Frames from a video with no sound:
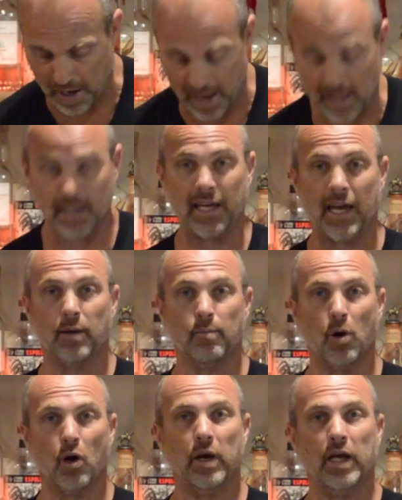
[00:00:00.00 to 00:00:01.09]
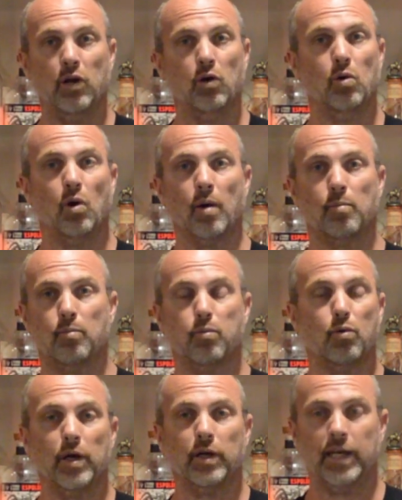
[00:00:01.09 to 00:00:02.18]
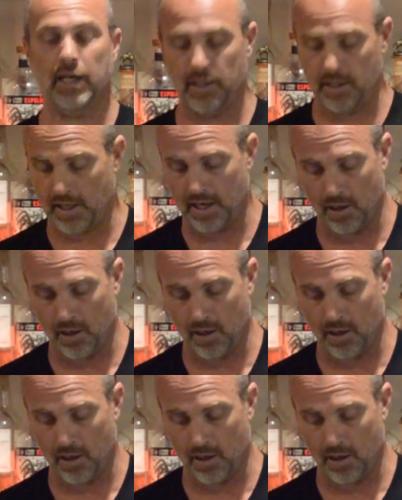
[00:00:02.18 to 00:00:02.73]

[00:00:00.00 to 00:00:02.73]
by Alexander Murray, who are brilliant.